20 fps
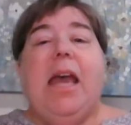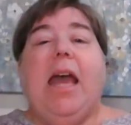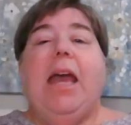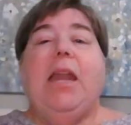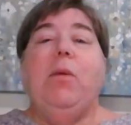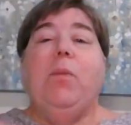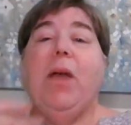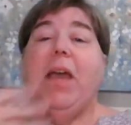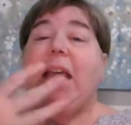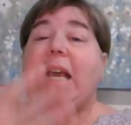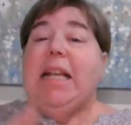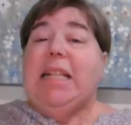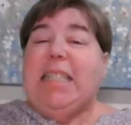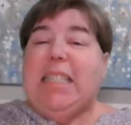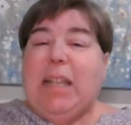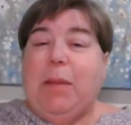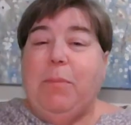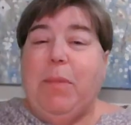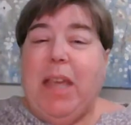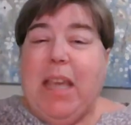Anyway, it's
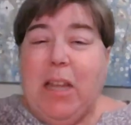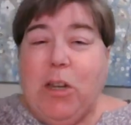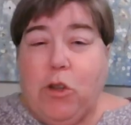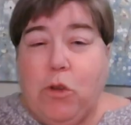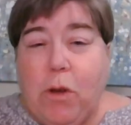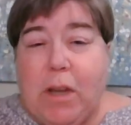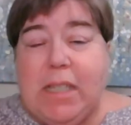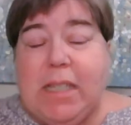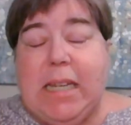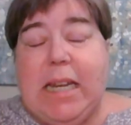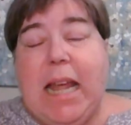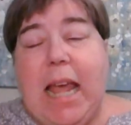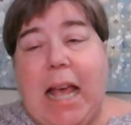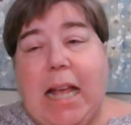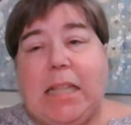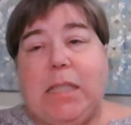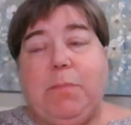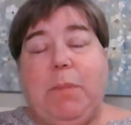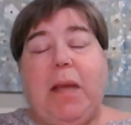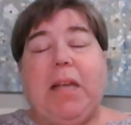some interesting
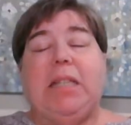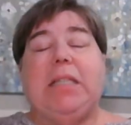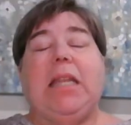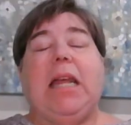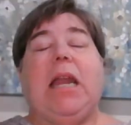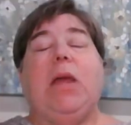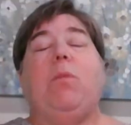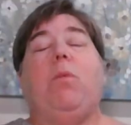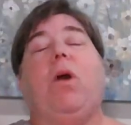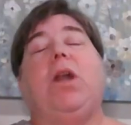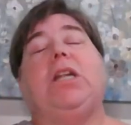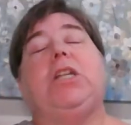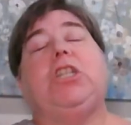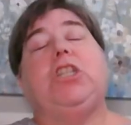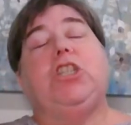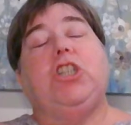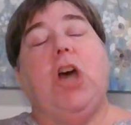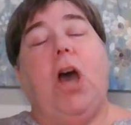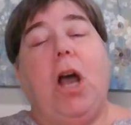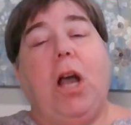aspects that I wanted
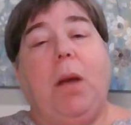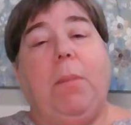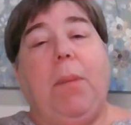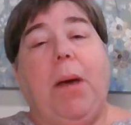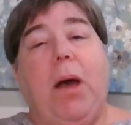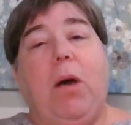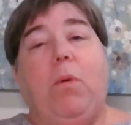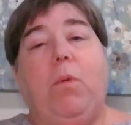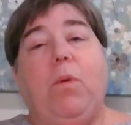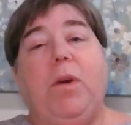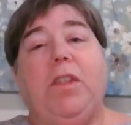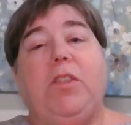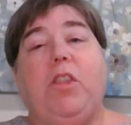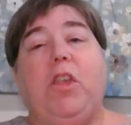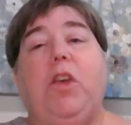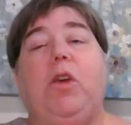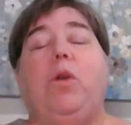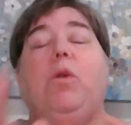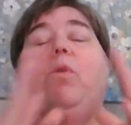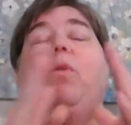to talk about with
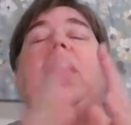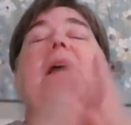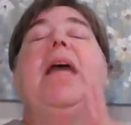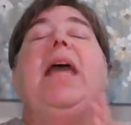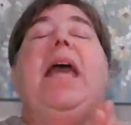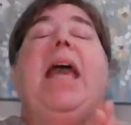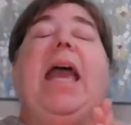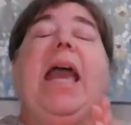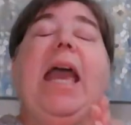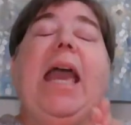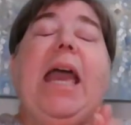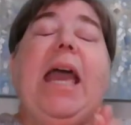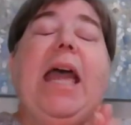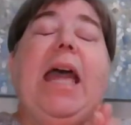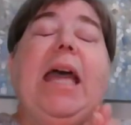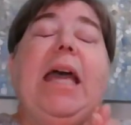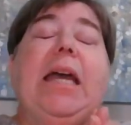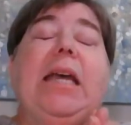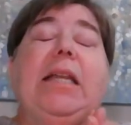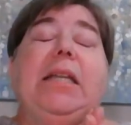you
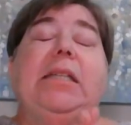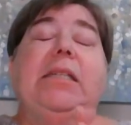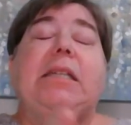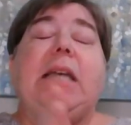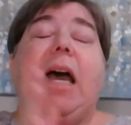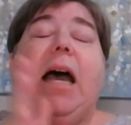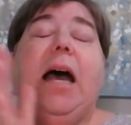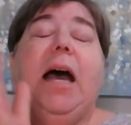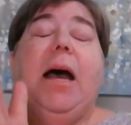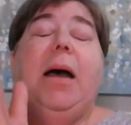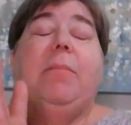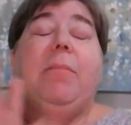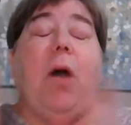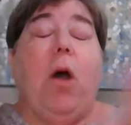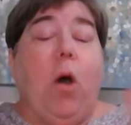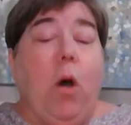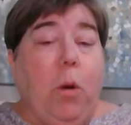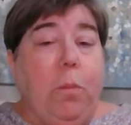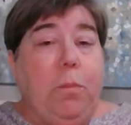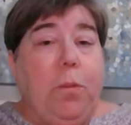and
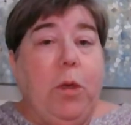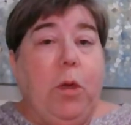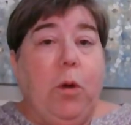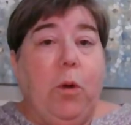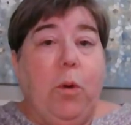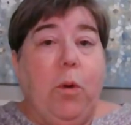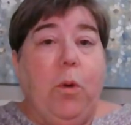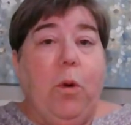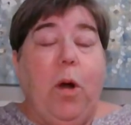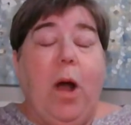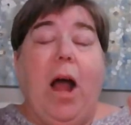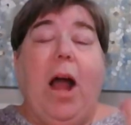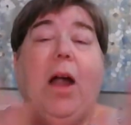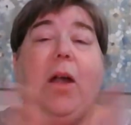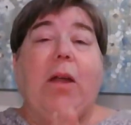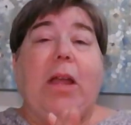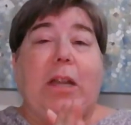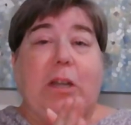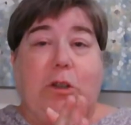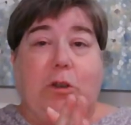hope you
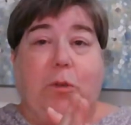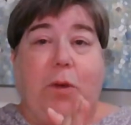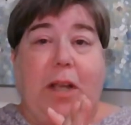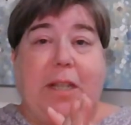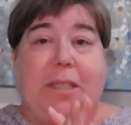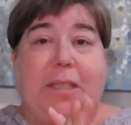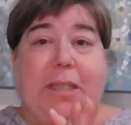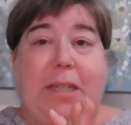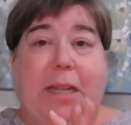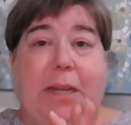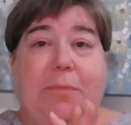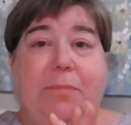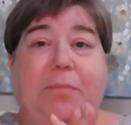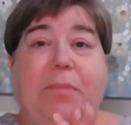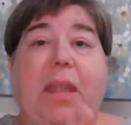are interested.